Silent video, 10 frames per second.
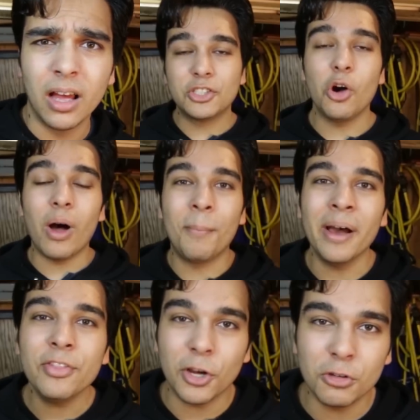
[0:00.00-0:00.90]
So a
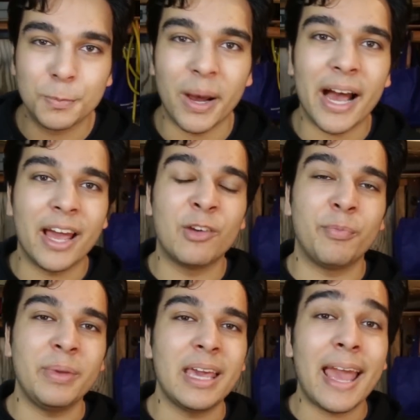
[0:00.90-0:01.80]
month goes by
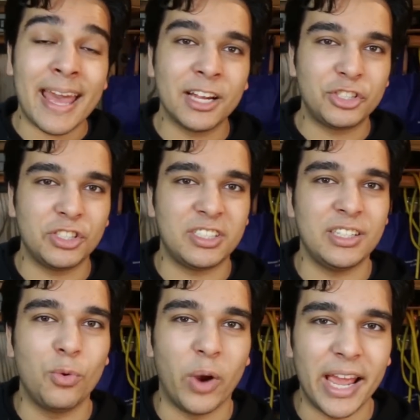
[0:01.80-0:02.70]
of me
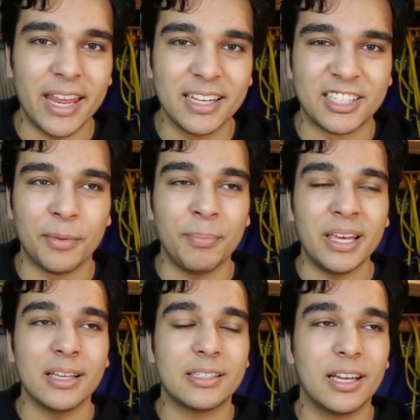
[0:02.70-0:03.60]
anxiously waiting to
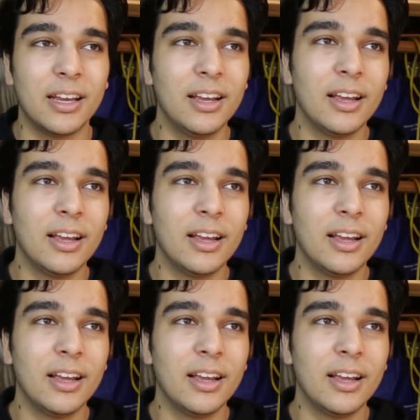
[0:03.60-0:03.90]
meet